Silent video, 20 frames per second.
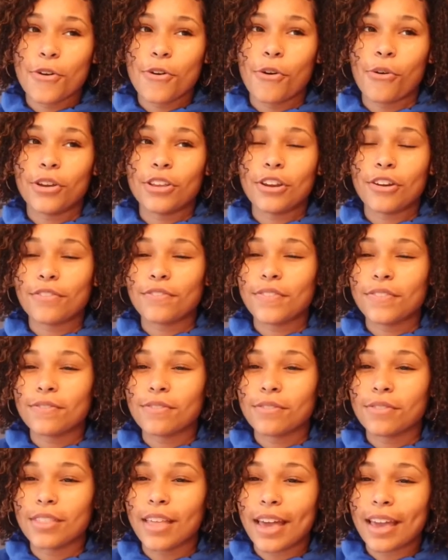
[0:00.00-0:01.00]
when you're
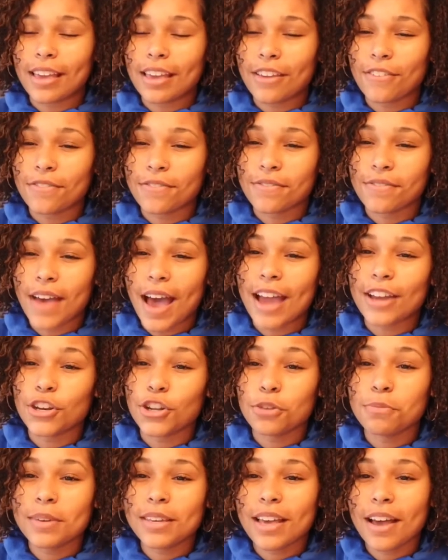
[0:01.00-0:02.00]
like, if I
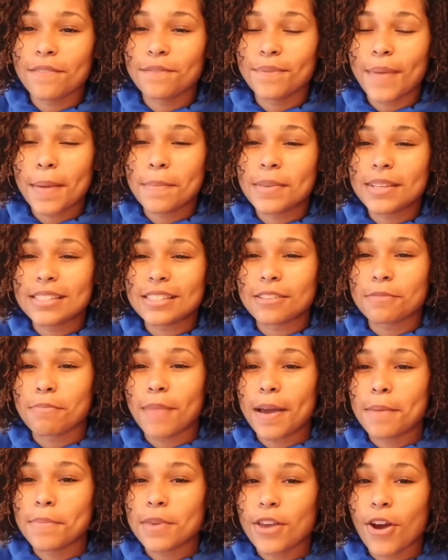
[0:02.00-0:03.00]
do become famous, it
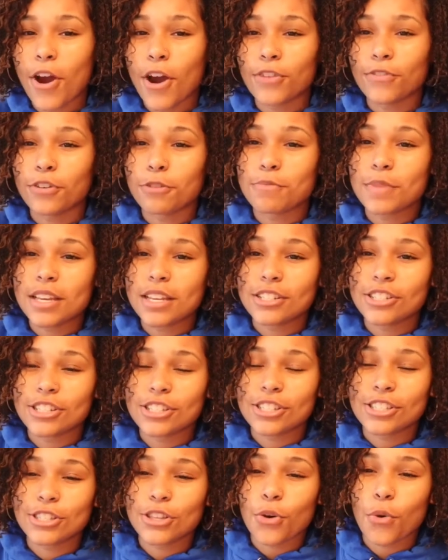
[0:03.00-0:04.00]
might be hard for me
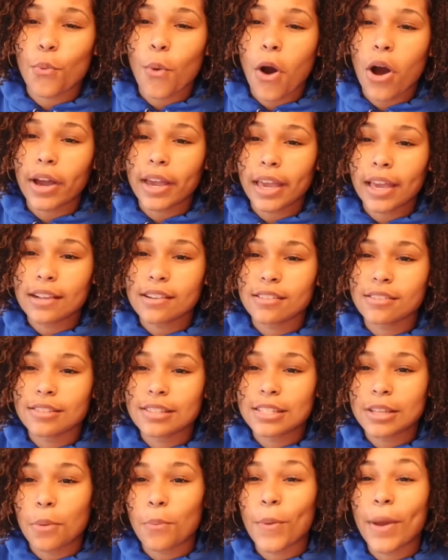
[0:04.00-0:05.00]
just to walk in
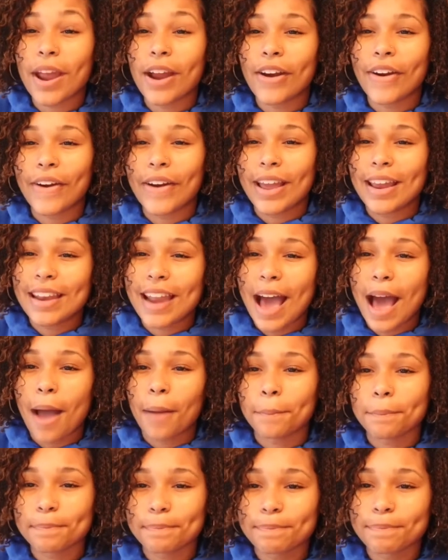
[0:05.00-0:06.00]
somewhere and
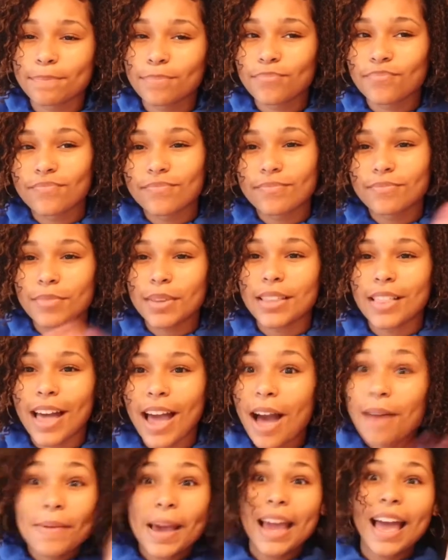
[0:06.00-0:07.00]
not be
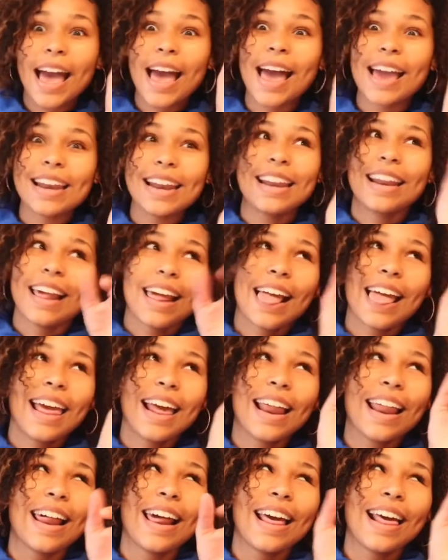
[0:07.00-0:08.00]
like,
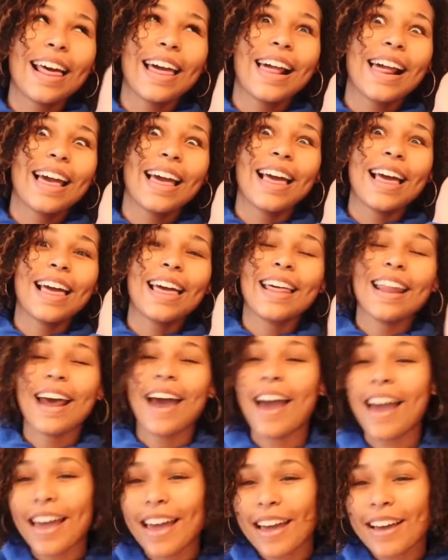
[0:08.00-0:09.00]

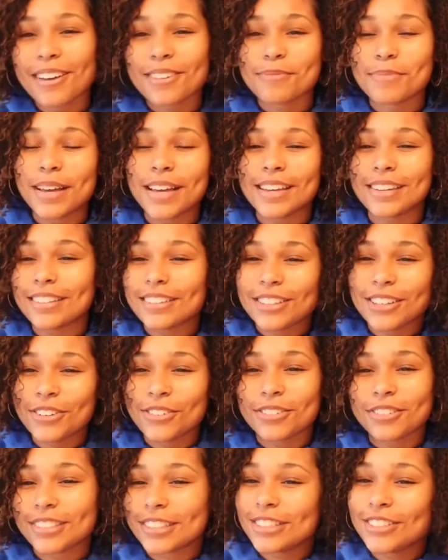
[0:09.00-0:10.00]
oh my God. But
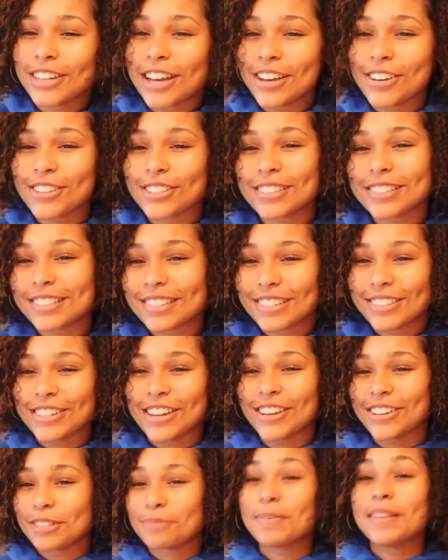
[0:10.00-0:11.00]
who knows.
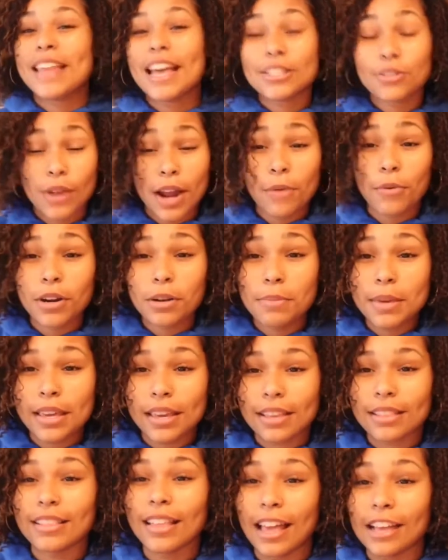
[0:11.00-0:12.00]
But that's what I want to be.
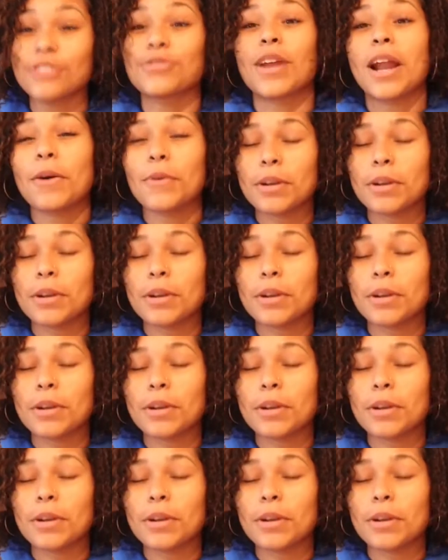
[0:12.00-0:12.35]
And